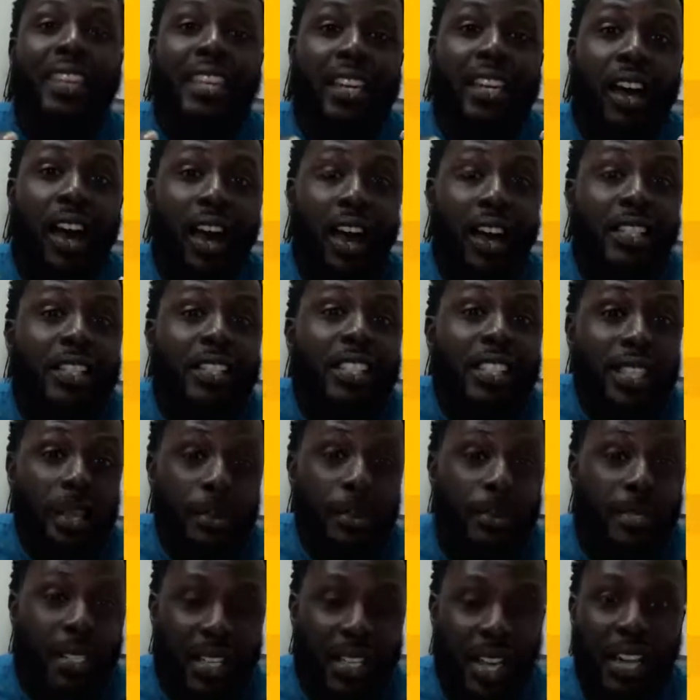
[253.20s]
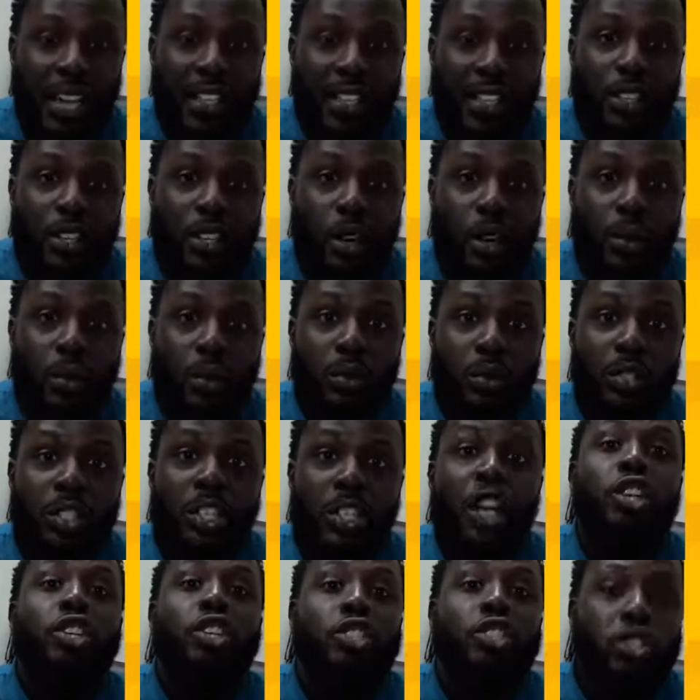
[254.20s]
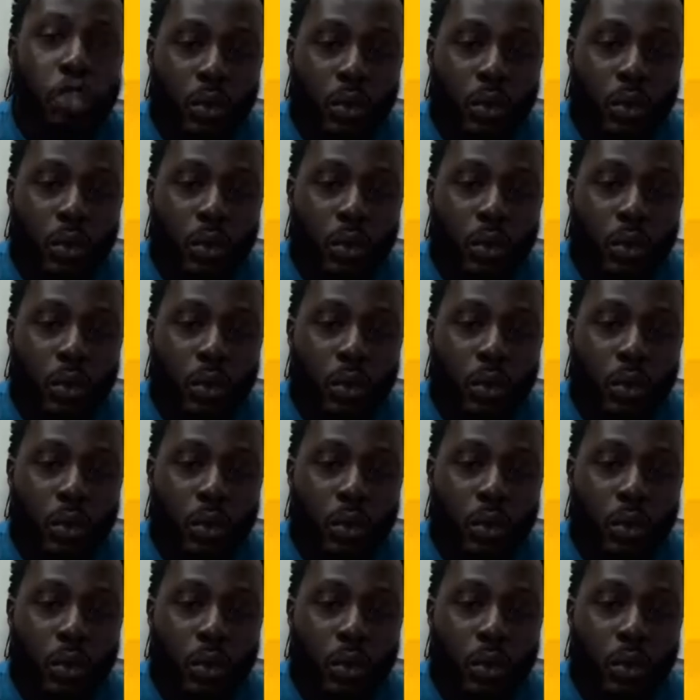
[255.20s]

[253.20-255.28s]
The unsubsidized loans